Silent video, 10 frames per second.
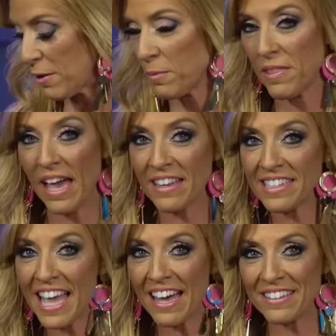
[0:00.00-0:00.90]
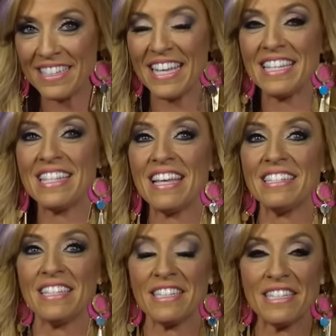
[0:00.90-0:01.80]
without a doubt, is that
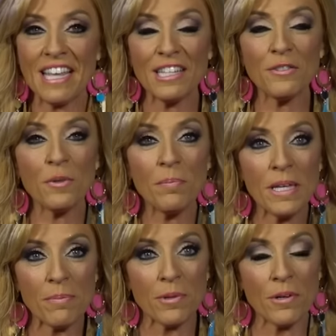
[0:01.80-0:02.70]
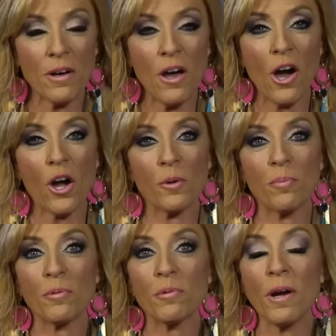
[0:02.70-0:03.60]
successful people are
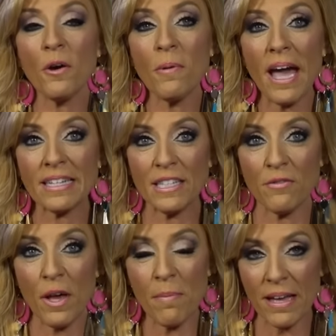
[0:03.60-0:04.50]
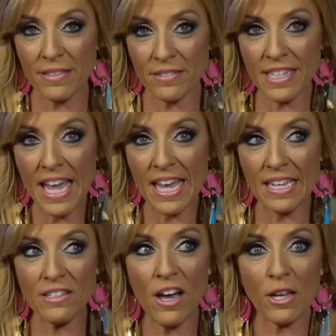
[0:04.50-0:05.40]
proactive about their day,
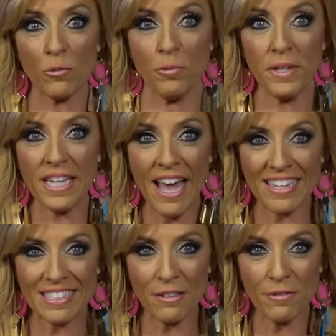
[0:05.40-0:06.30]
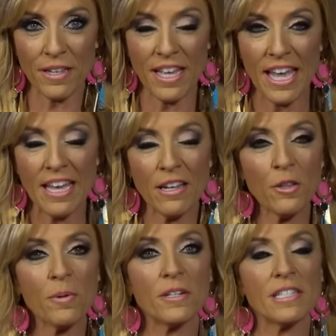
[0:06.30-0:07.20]
not reactive. In other
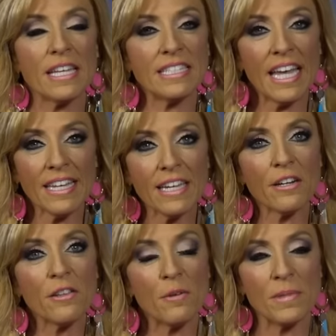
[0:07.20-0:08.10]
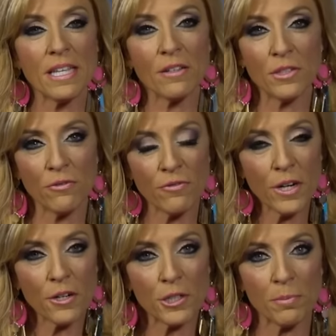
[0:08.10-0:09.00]
words, they take care of themselves
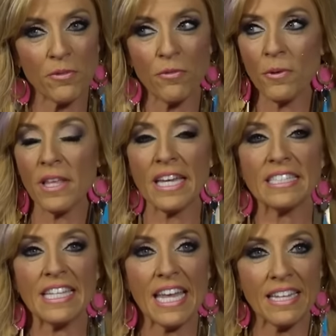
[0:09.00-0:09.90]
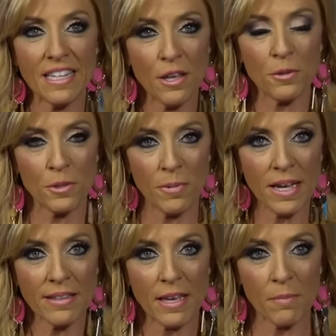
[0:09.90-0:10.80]
first before they attend to those
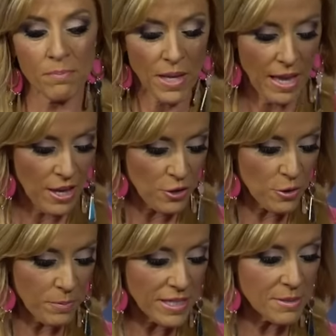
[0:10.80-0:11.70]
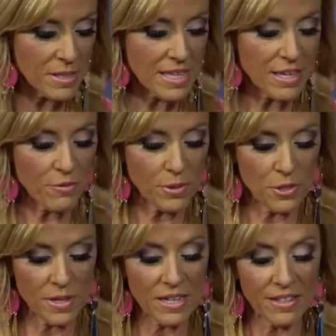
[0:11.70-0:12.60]
around them. You know, it makes me think of when you
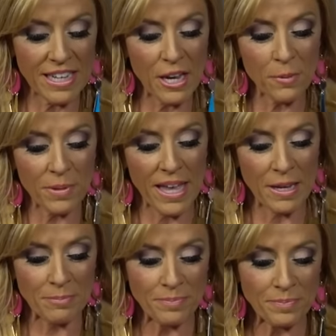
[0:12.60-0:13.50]
get on an airplane